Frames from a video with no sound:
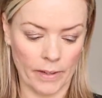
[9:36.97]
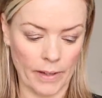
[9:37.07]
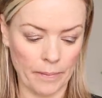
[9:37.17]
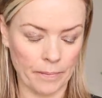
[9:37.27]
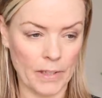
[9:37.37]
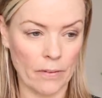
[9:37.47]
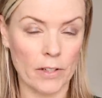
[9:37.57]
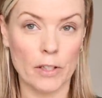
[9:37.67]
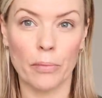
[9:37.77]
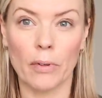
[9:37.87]
Yep,
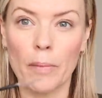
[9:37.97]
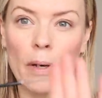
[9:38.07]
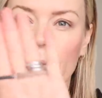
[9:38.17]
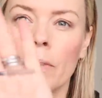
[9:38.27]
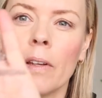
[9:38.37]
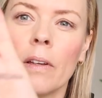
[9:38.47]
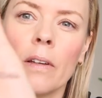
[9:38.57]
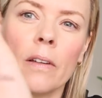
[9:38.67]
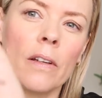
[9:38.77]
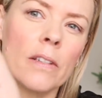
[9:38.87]
definitely it's a primer
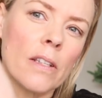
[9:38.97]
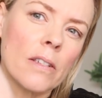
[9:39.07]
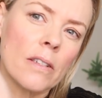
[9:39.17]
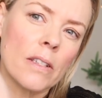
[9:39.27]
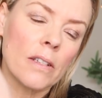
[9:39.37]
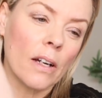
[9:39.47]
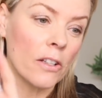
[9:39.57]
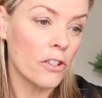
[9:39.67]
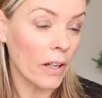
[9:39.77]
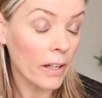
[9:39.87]
because it's this kind
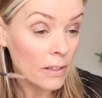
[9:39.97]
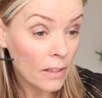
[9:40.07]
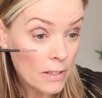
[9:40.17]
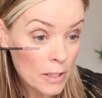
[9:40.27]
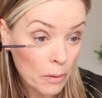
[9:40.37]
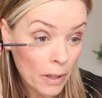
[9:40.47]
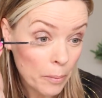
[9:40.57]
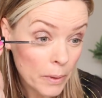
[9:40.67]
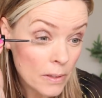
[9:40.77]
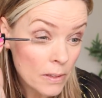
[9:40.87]
of shade. Let's see what
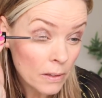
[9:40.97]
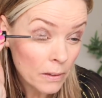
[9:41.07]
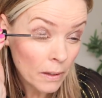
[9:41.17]
happens.